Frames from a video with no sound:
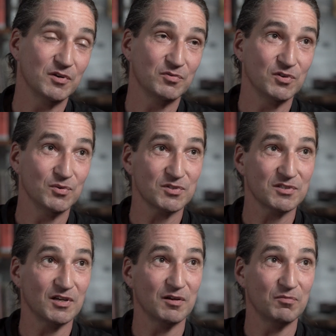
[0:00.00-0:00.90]
But if you
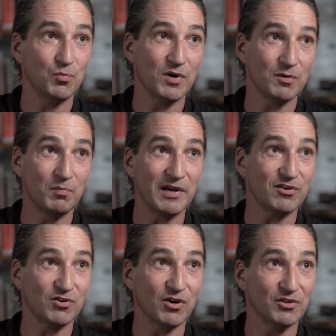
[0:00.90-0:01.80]
use a 1
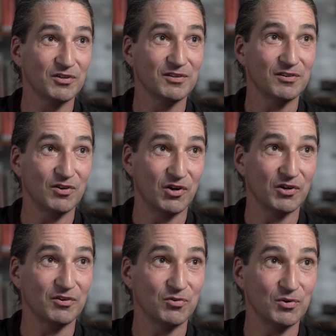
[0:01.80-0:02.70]
micron
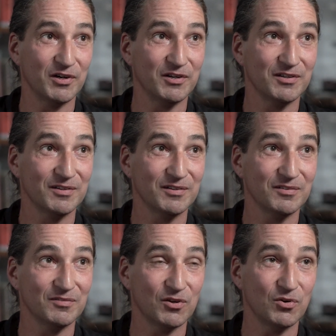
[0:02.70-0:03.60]
long ruler,
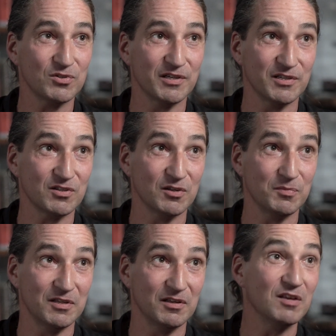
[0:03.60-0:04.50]
the coastline is going to
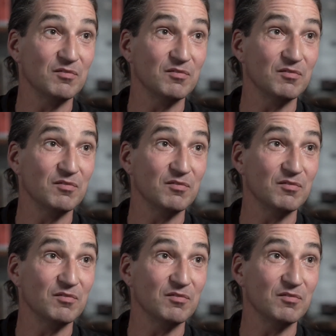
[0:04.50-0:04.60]
be